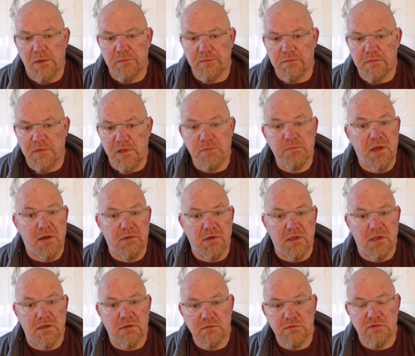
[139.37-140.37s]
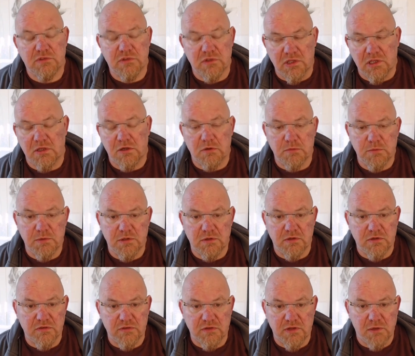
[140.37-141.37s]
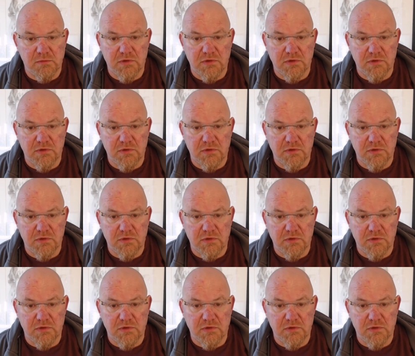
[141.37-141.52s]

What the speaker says: in parallel, so they can all be done at the same